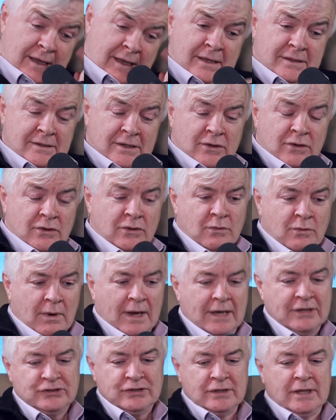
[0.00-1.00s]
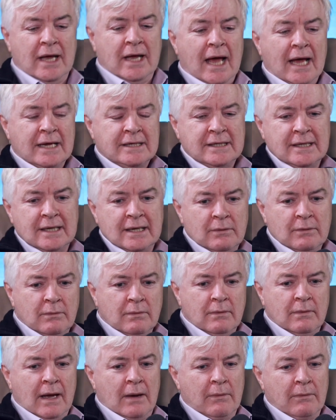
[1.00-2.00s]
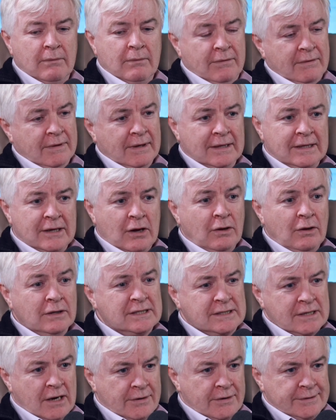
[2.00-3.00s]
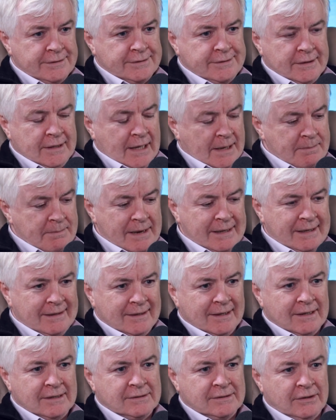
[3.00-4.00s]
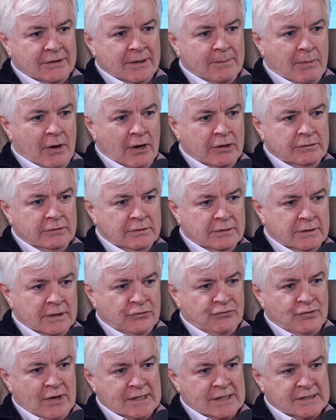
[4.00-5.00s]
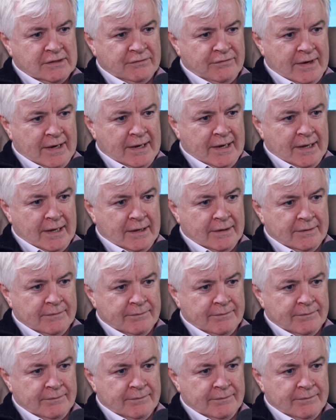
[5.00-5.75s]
That's a good question. Actually, it all started like many things on a mountain in Transylvania.